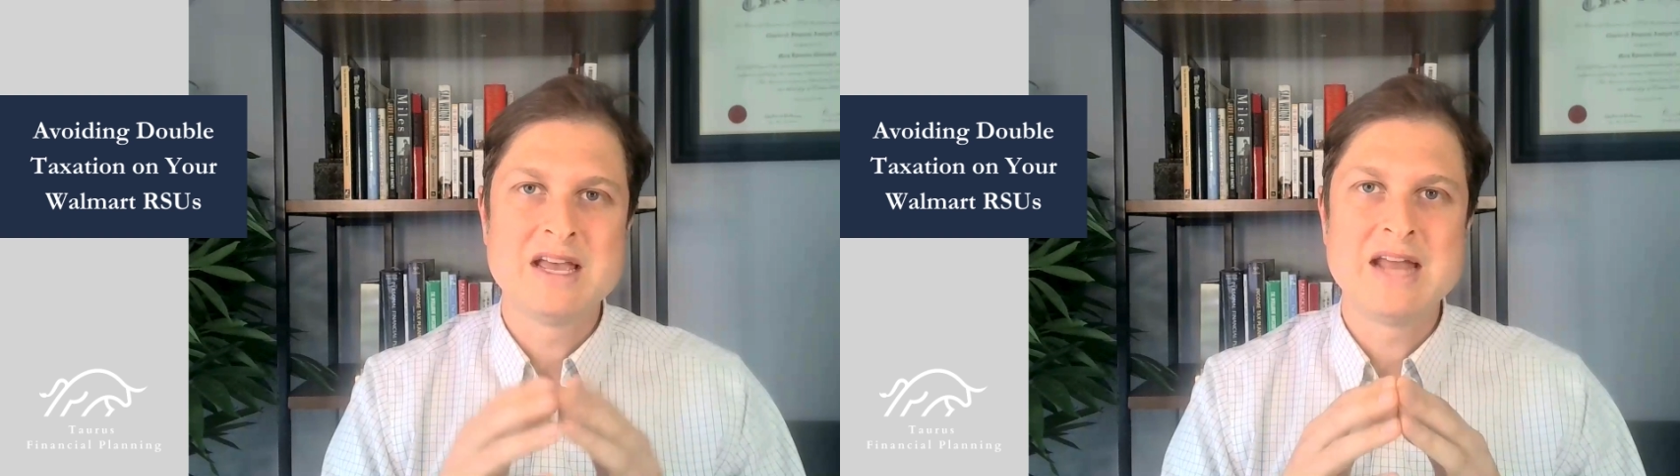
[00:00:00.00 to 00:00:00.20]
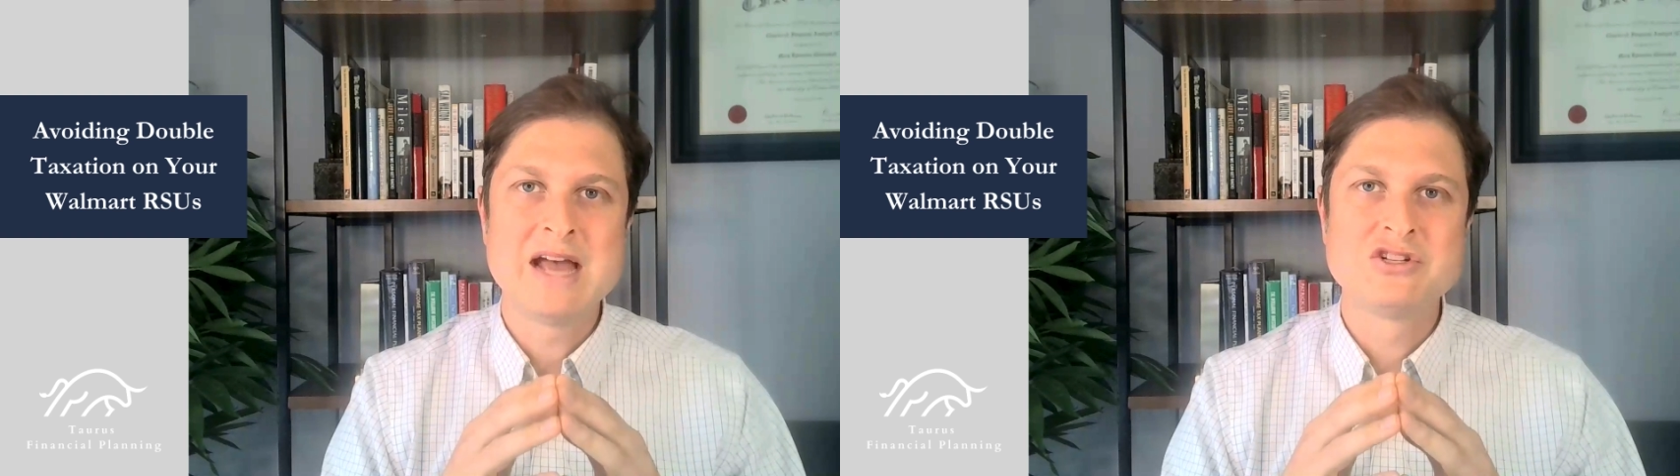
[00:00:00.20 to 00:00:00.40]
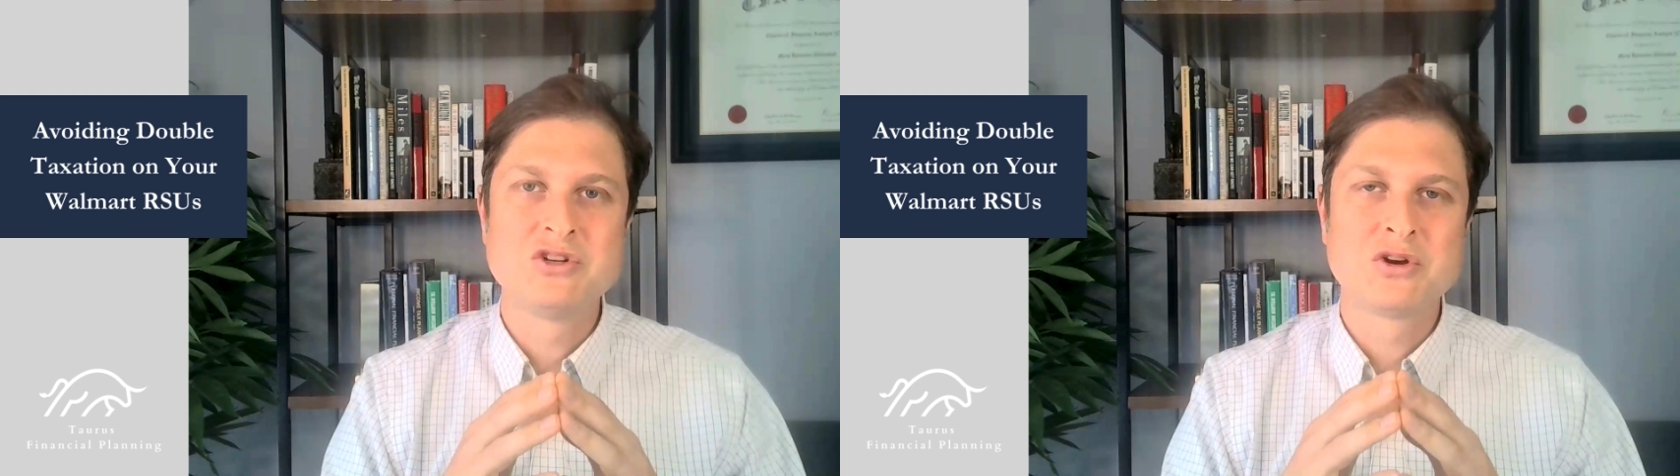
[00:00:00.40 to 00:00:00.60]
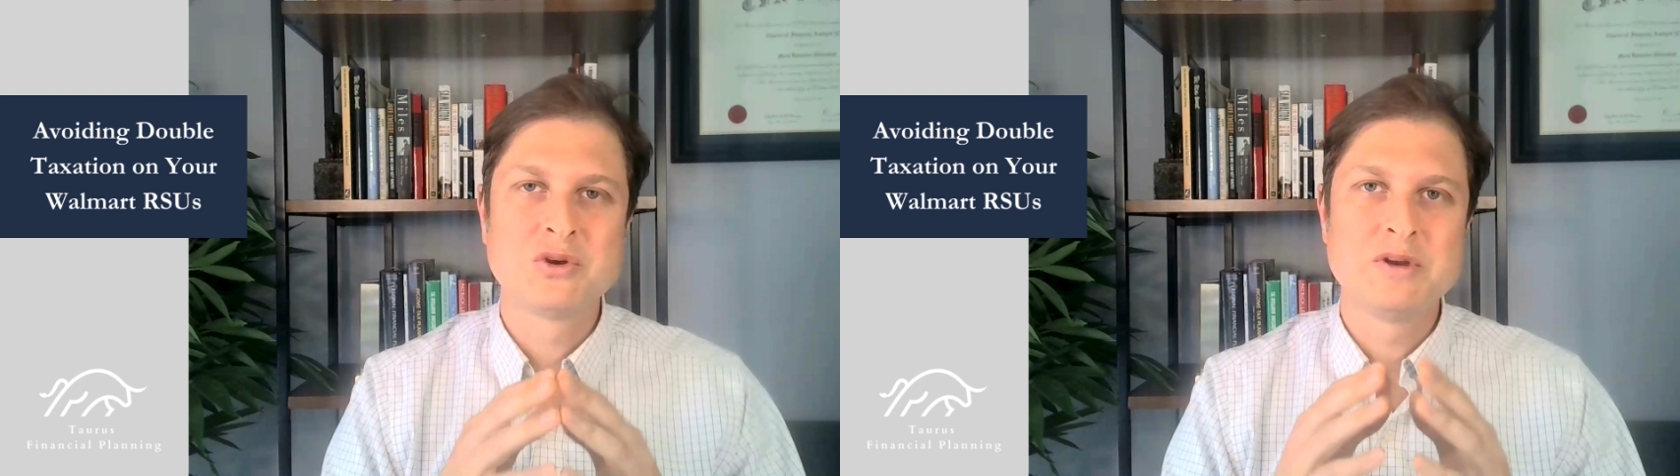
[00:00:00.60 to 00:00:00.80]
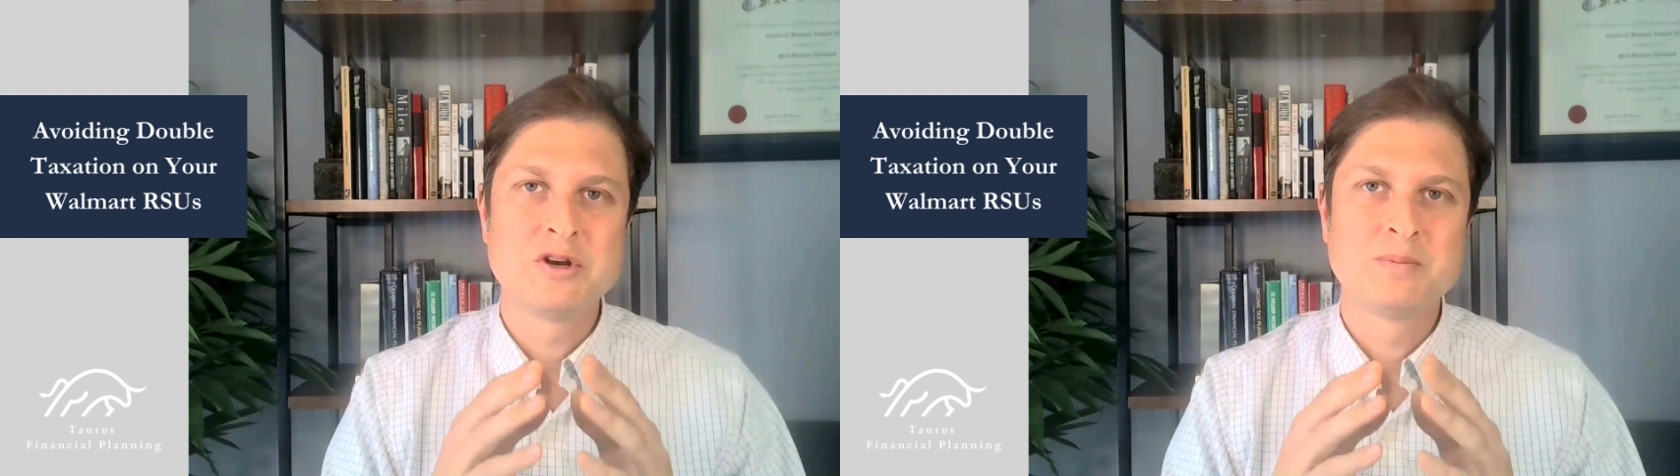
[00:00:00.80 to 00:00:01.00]
and as your
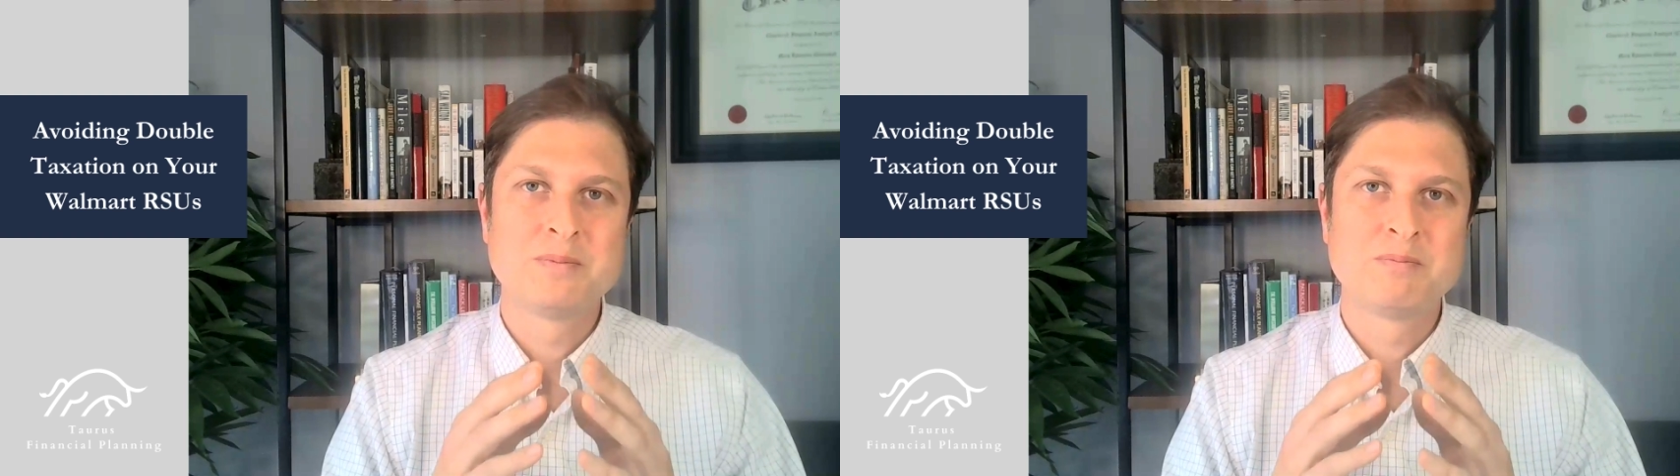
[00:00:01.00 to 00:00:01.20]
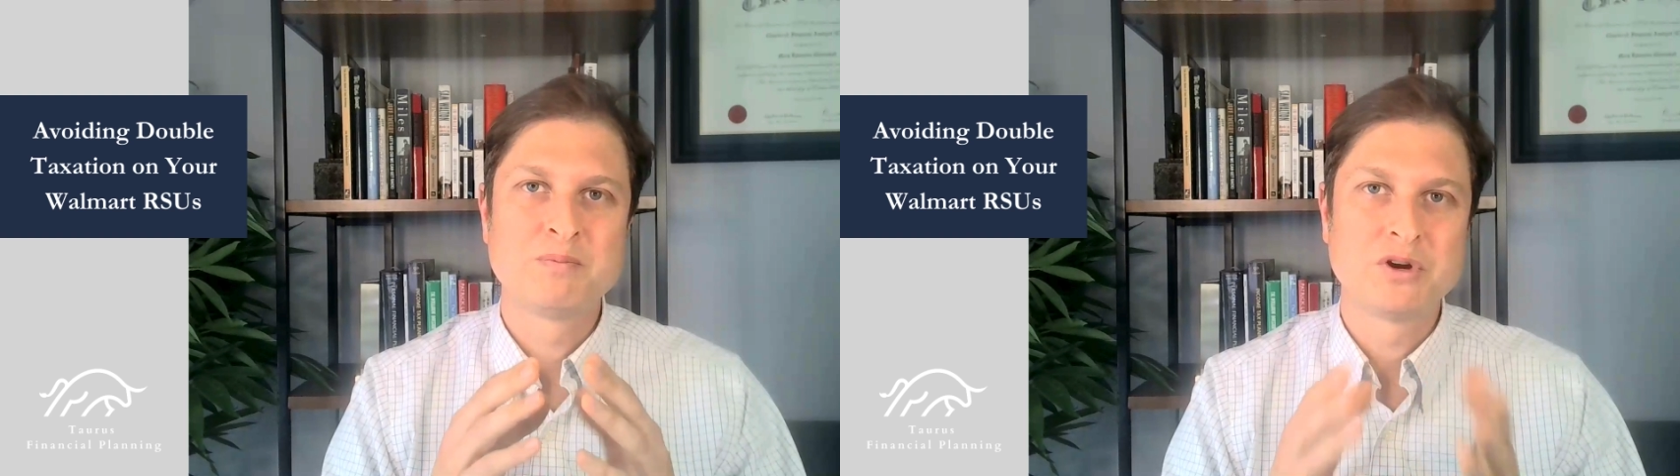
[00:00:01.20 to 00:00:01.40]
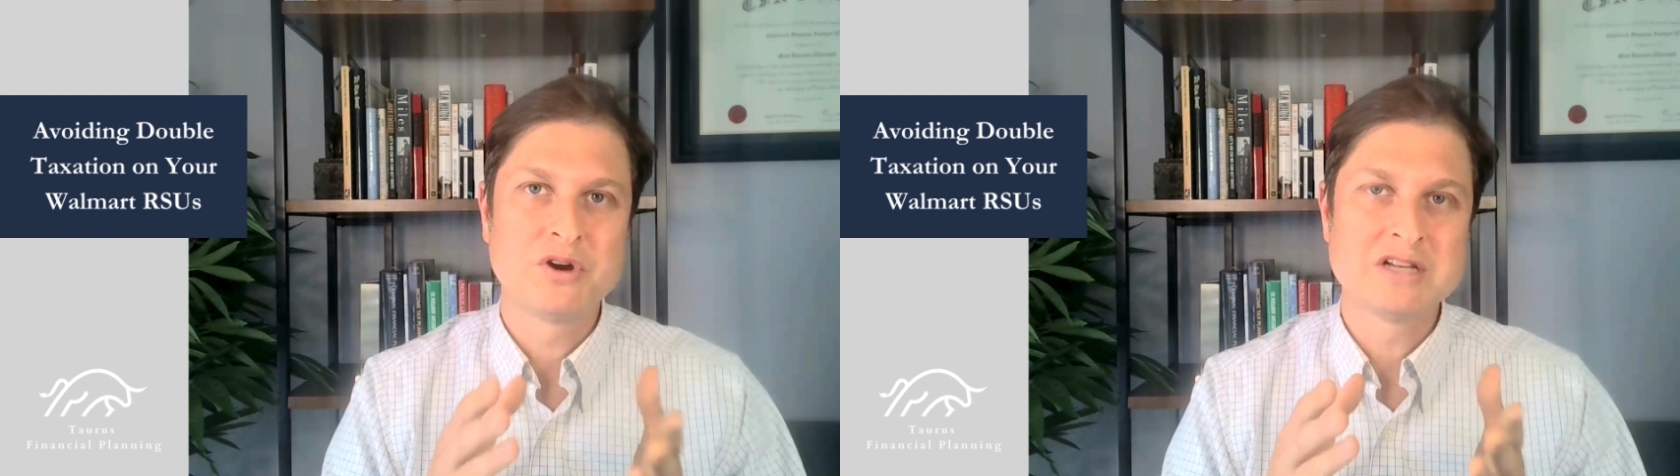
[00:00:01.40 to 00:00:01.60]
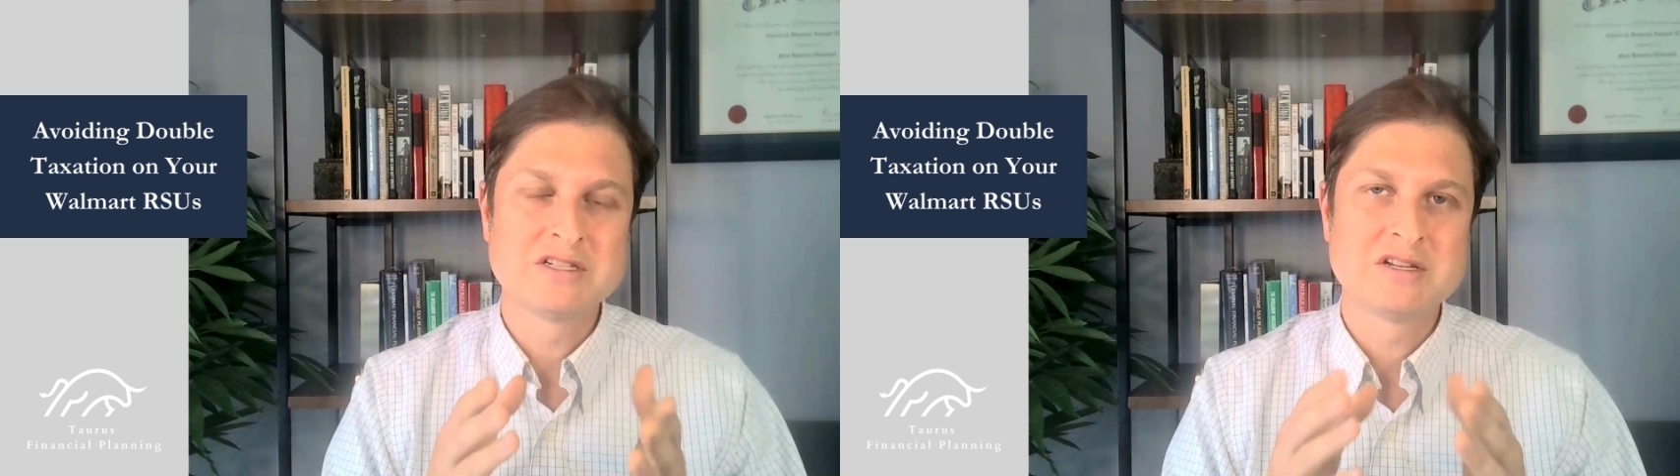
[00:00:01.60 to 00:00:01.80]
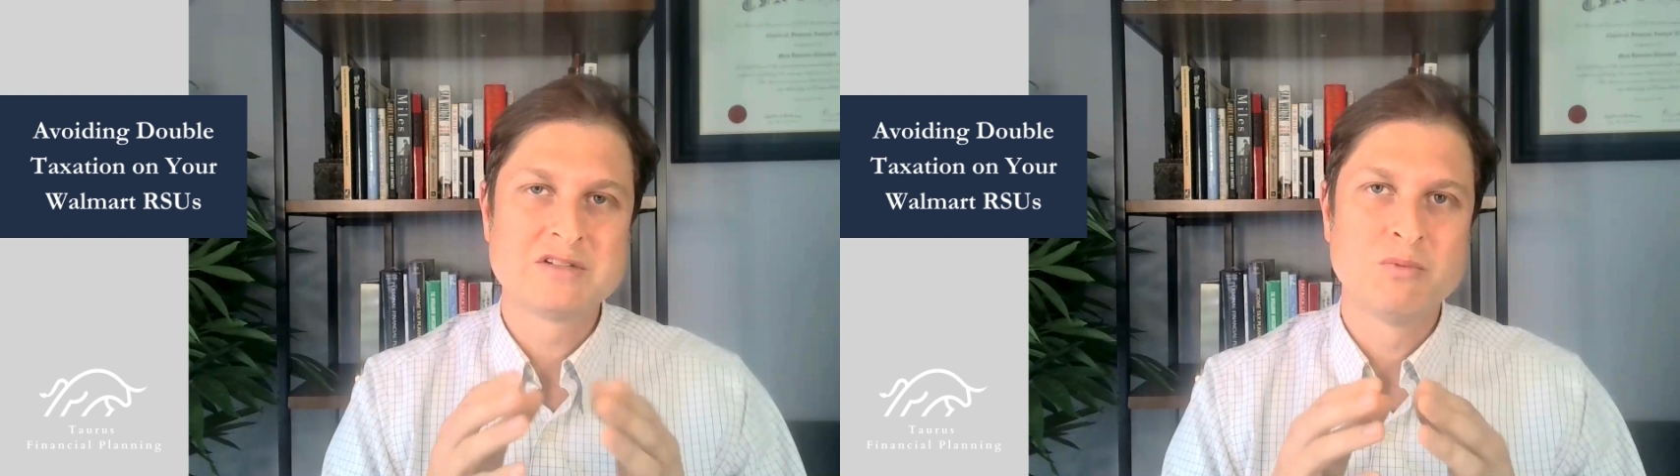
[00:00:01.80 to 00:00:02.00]
career
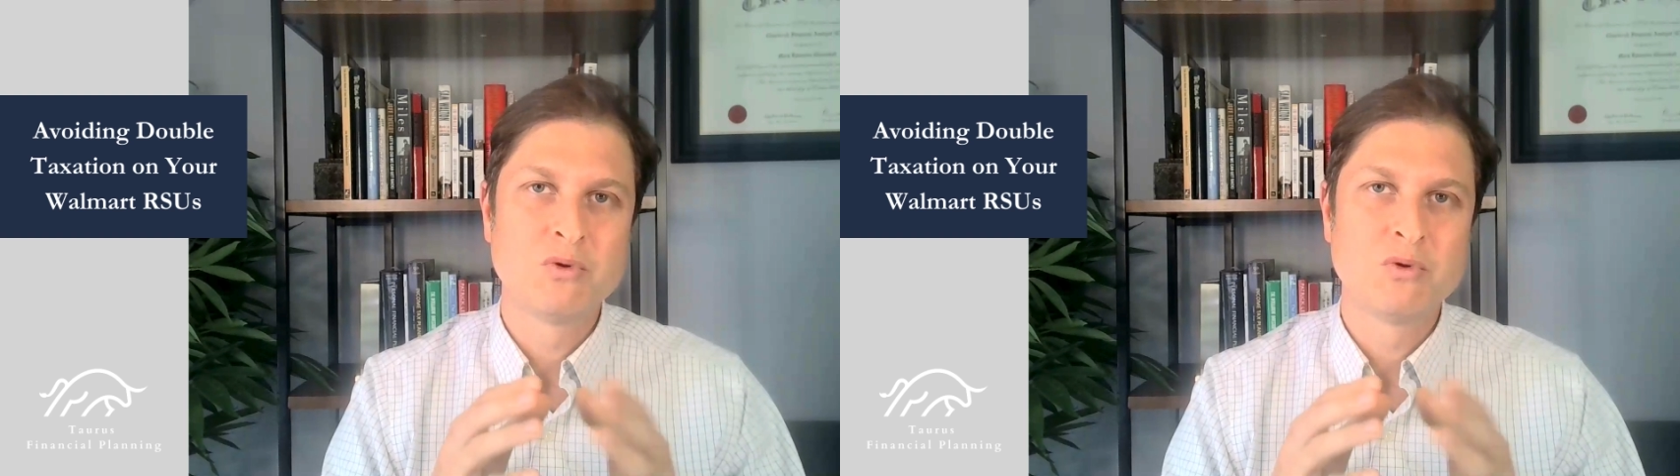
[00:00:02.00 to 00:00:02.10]
progresses,